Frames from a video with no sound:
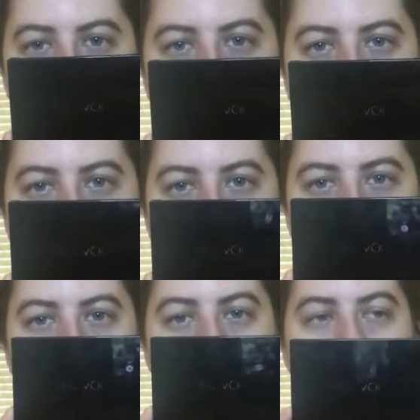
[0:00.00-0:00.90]
this
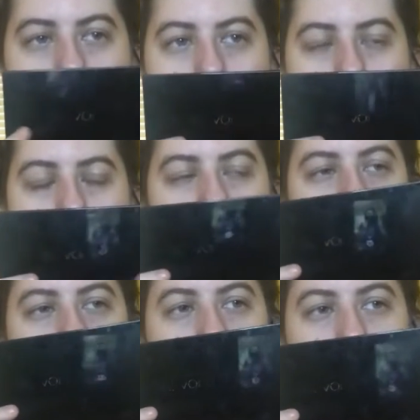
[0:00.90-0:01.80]
eyeshadow palette, but
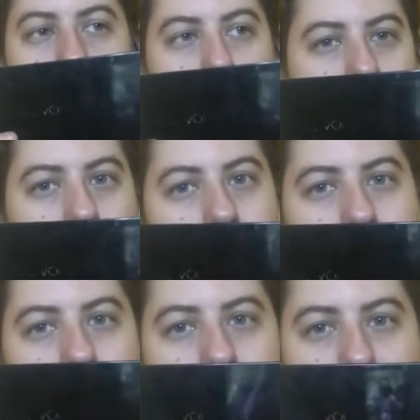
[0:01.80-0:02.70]
also most of
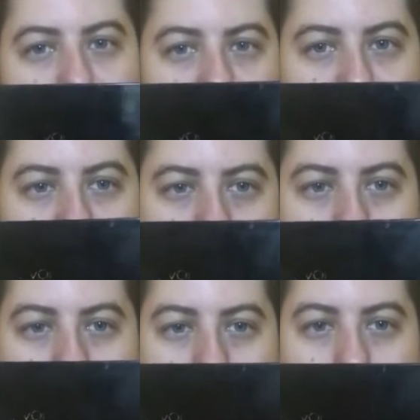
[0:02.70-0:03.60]
these actually
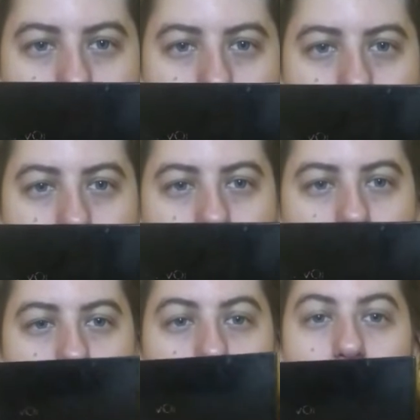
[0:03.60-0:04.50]
do have the
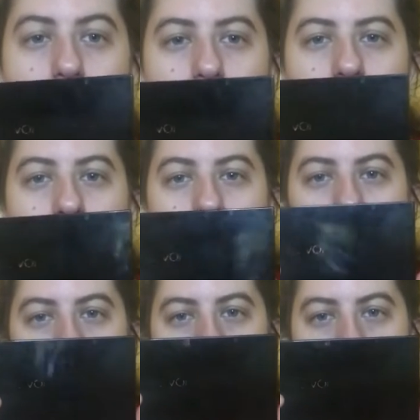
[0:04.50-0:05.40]
sticker, so
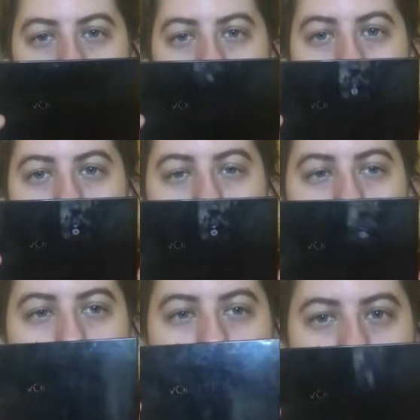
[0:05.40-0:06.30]
keep an eye out
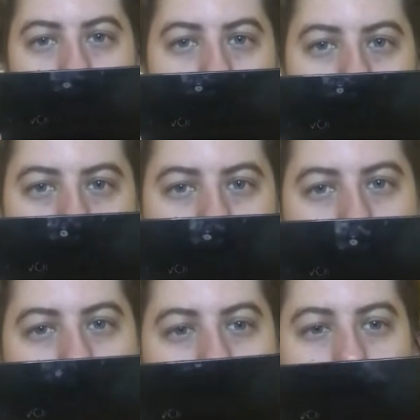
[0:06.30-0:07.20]
for it when you're at
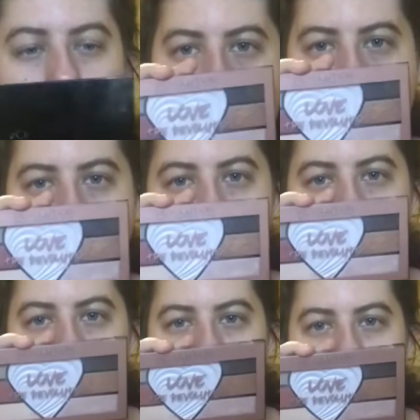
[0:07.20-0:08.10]
Ulta. And then
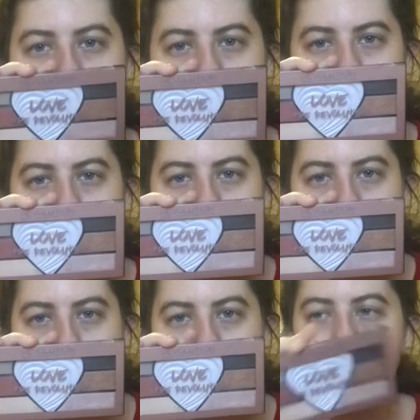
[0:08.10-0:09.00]
this is the free
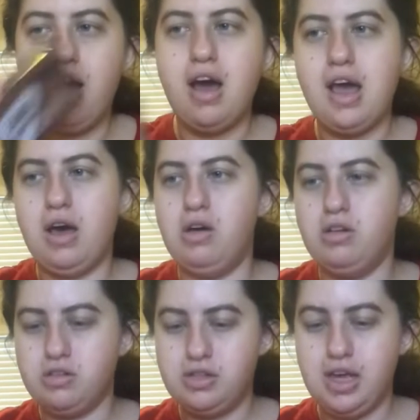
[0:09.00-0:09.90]
gift I got at
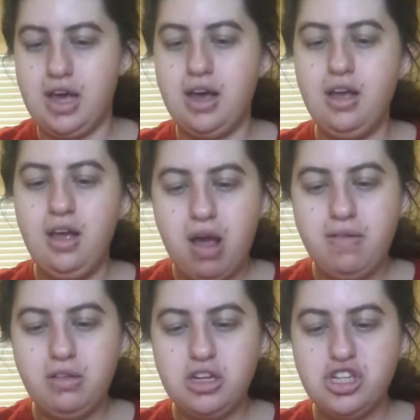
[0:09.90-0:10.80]
Ulta.
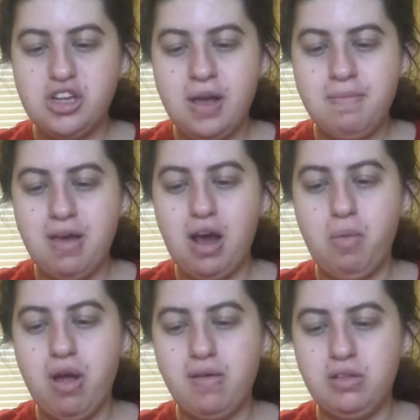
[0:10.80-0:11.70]
Revolution,
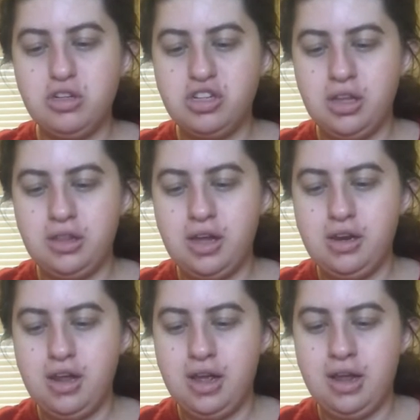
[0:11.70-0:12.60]
Makeup Revolution
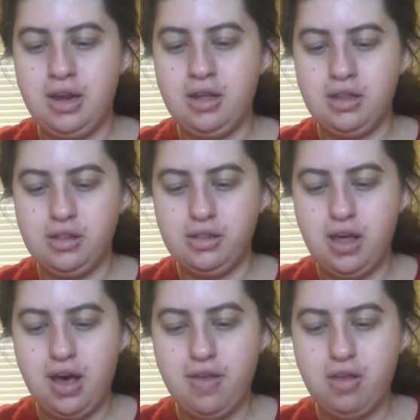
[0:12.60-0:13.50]
London,
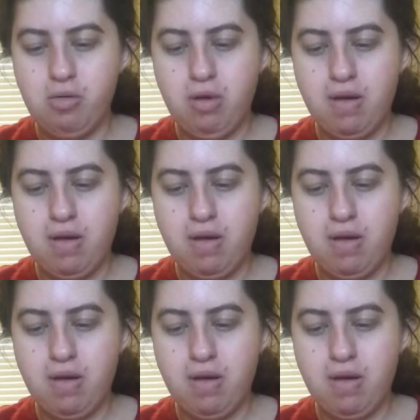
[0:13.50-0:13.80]
love the